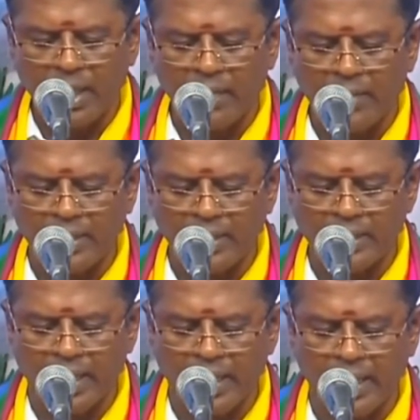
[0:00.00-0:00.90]
given
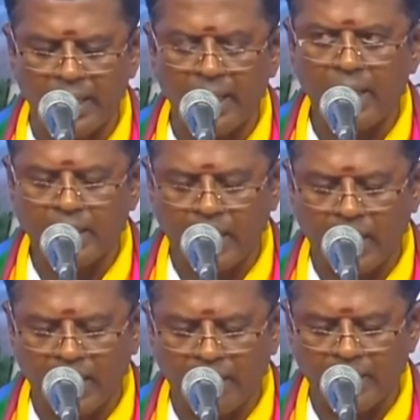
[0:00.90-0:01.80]
this day, the
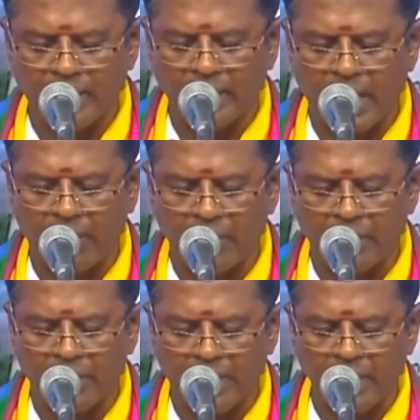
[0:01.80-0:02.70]
11th
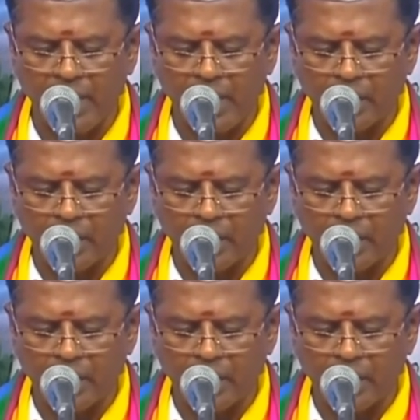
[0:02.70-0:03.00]
November